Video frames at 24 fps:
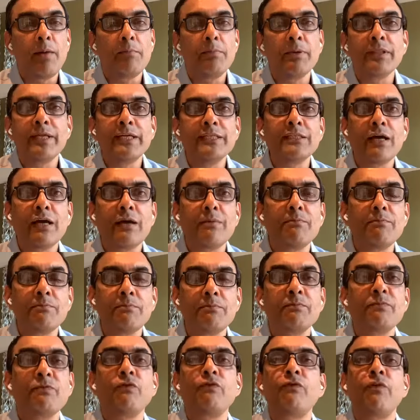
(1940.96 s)
But these are
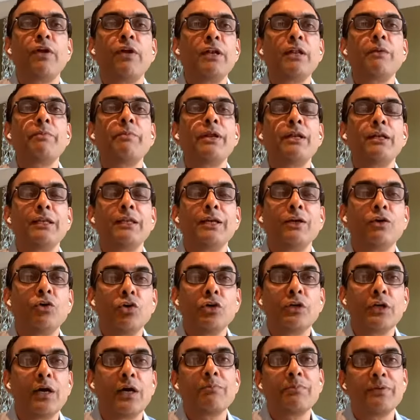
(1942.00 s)
fundamentally
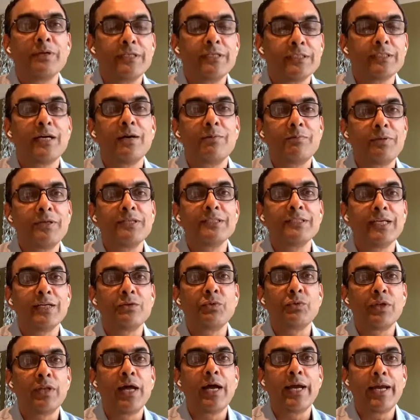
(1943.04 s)
good companies that
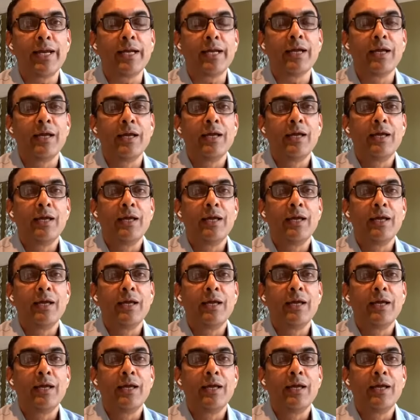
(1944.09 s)
we like.